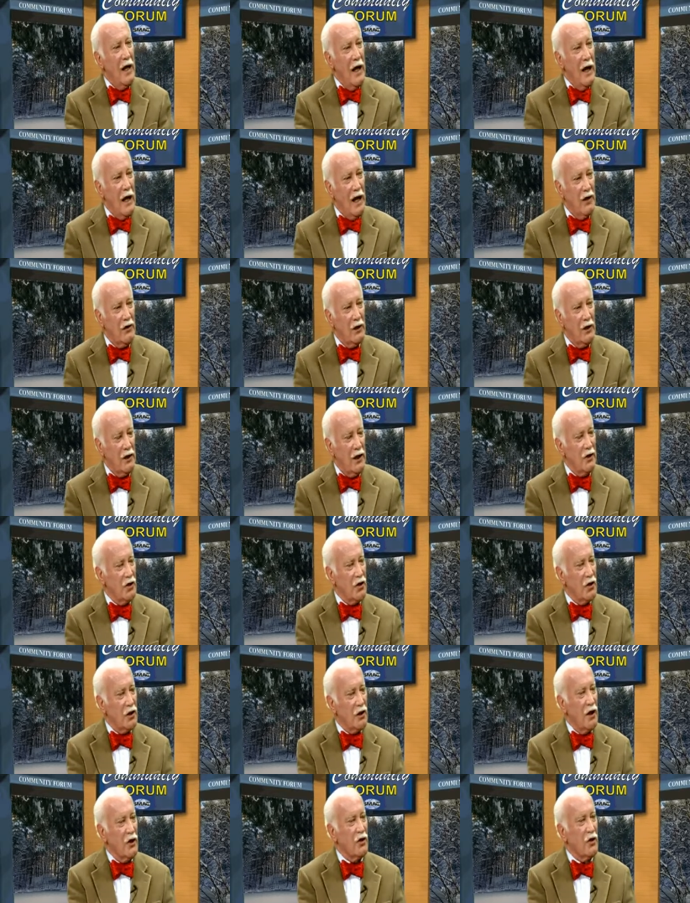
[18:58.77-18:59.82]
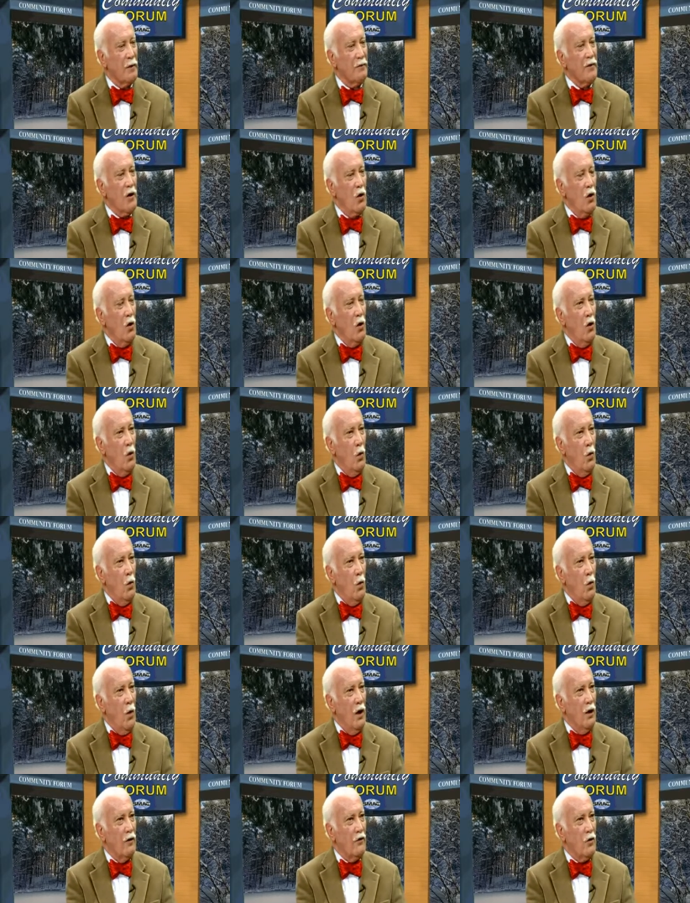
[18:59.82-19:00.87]
and the legislature.
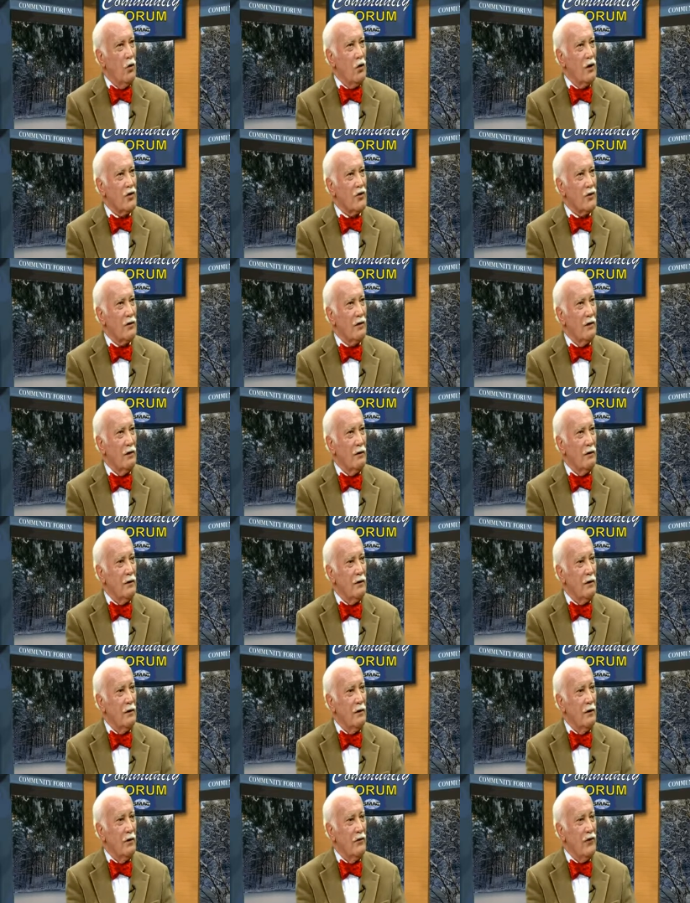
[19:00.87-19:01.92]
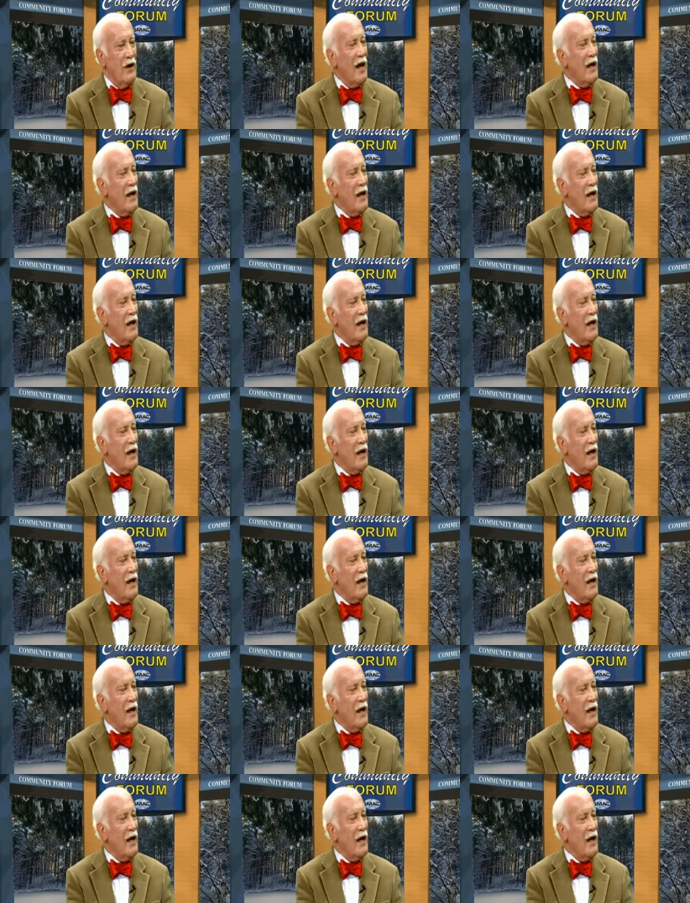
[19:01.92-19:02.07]
Well, of course, thank